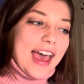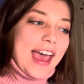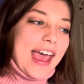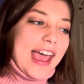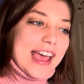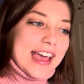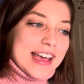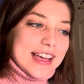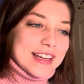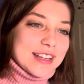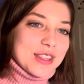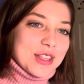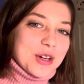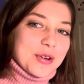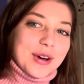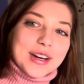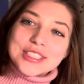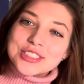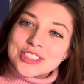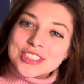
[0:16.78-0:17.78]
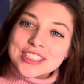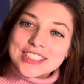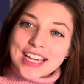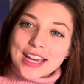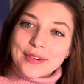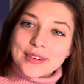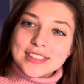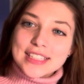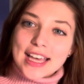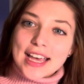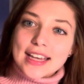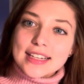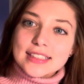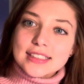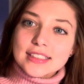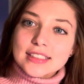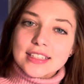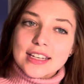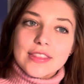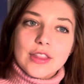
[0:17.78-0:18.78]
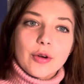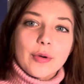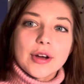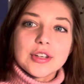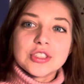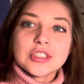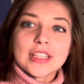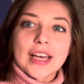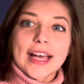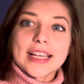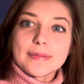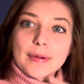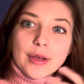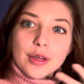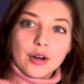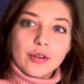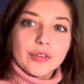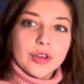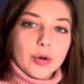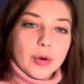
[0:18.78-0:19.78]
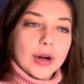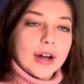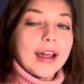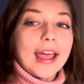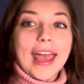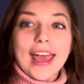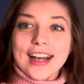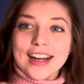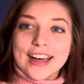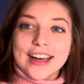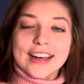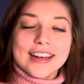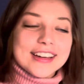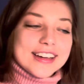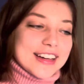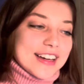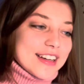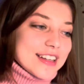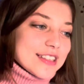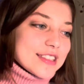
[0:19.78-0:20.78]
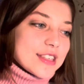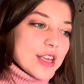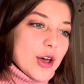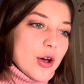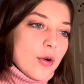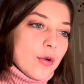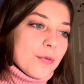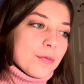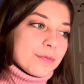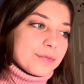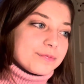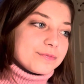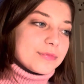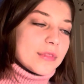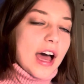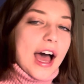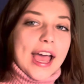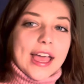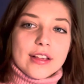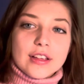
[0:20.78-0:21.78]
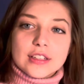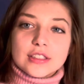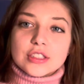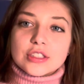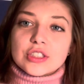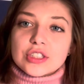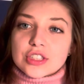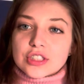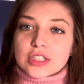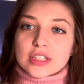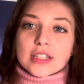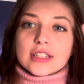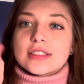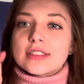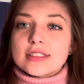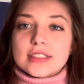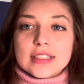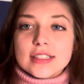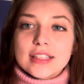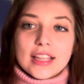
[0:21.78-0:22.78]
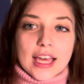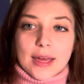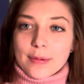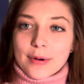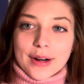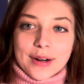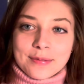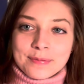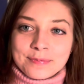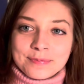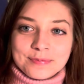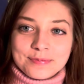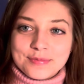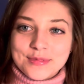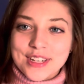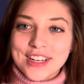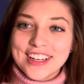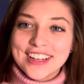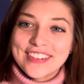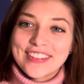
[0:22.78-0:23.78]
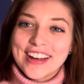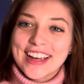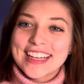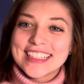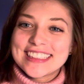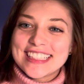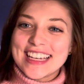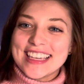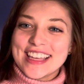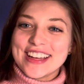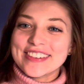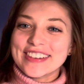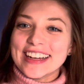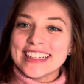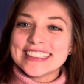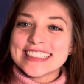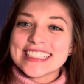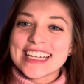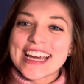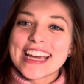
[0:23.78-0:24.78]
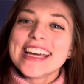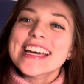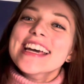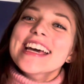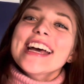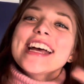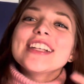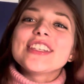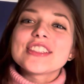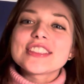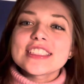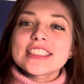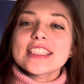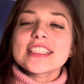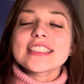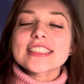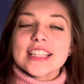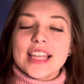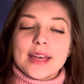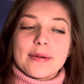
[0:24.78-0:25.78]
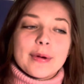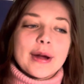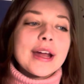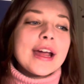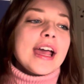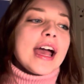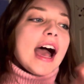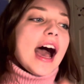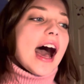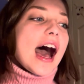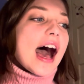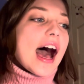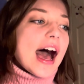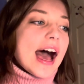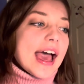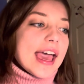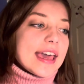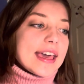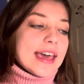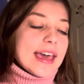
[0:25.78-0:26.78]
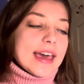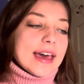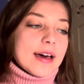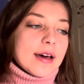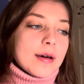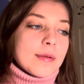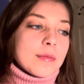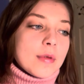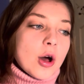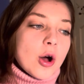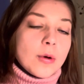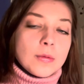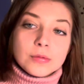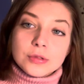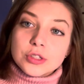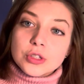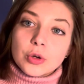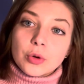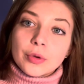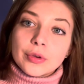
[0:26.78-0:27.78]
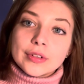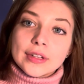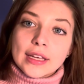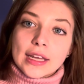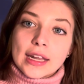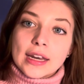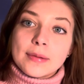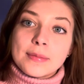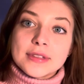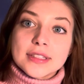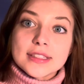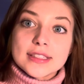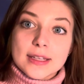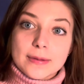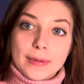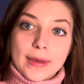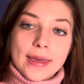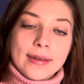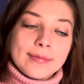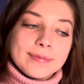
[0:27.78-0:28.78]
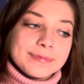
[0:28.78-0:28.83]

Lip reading: and the questions I was asked and the questions I asked my interviewer, Anna. So just a disclaimer, if I can say that right today, just a disclaimer, I am homeschooled in Mississippi.